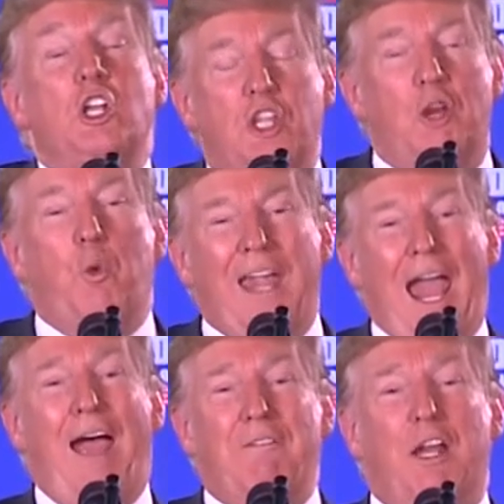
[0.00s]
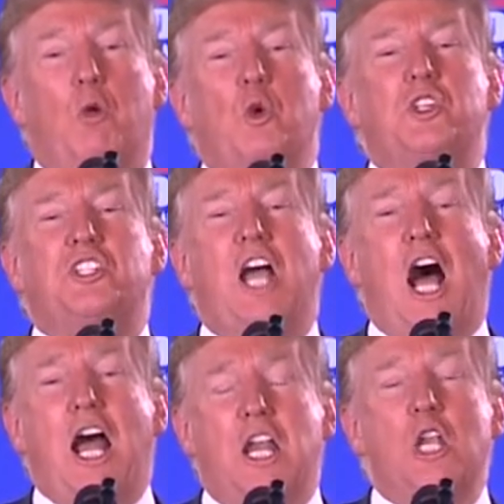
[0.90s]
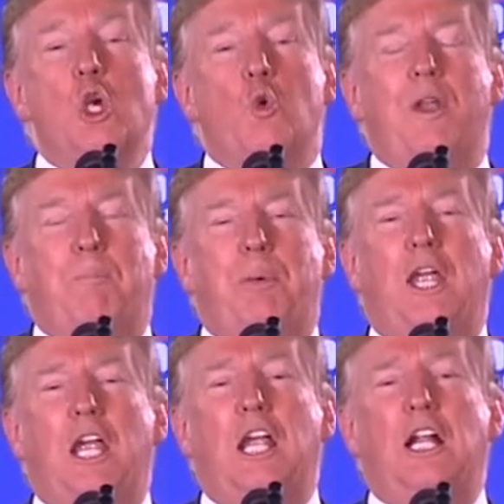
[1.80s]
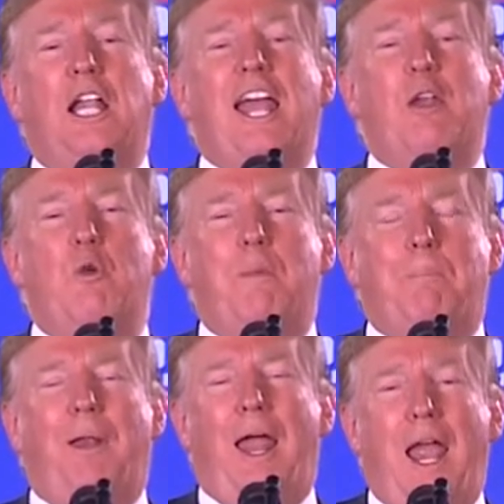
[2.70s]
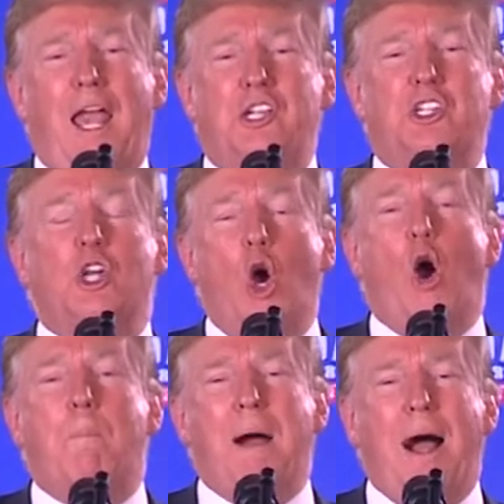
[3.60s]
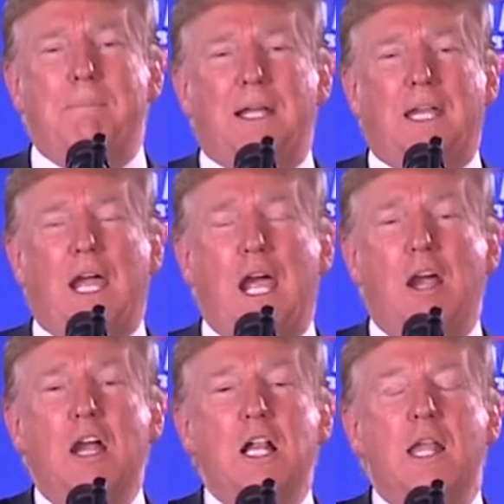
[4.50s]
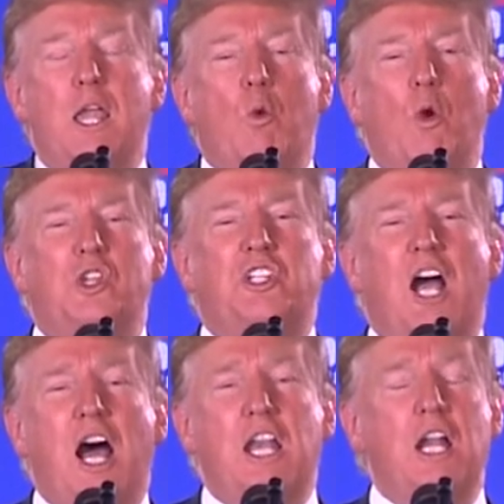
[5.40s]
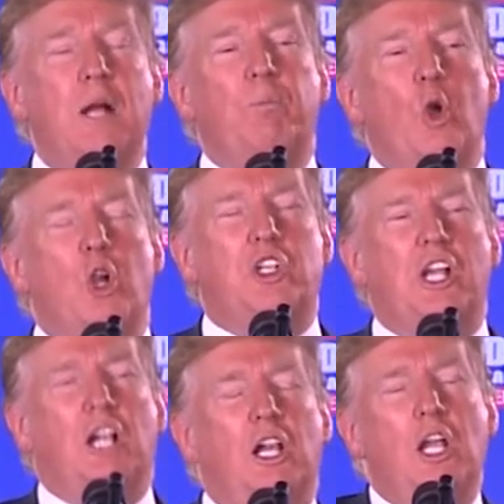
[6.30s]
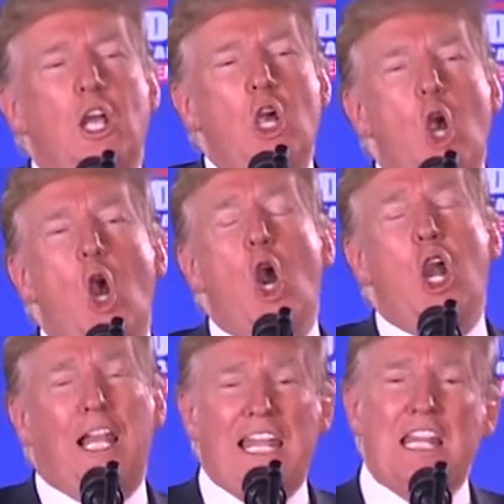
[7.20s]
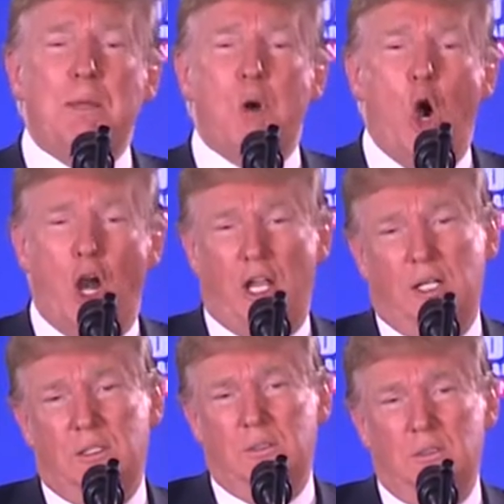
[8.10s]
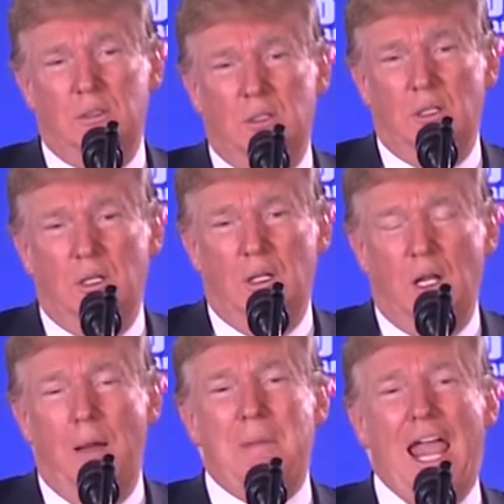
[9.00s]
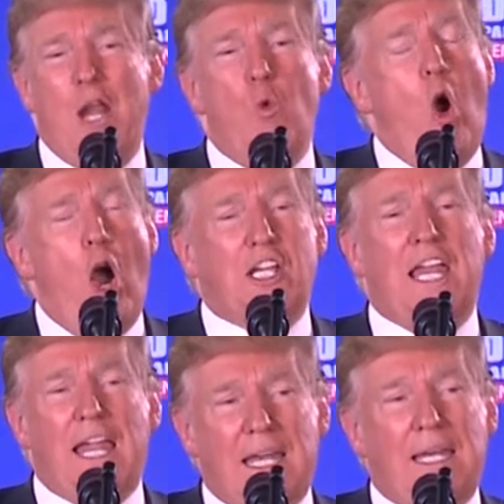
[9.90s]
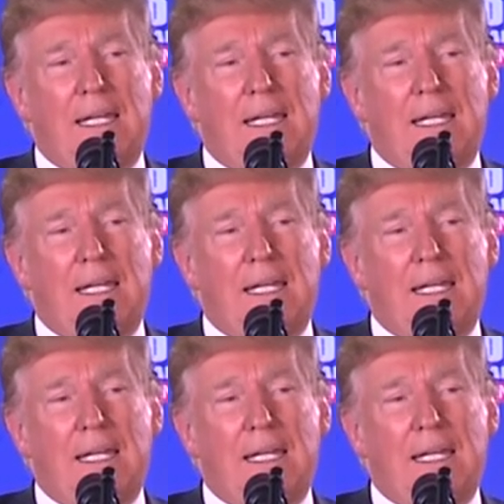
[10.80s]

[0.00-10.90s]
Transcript: Did we have it? It was done. Repeal and replace Obamacare. It was done until early in the morning. A man walked in,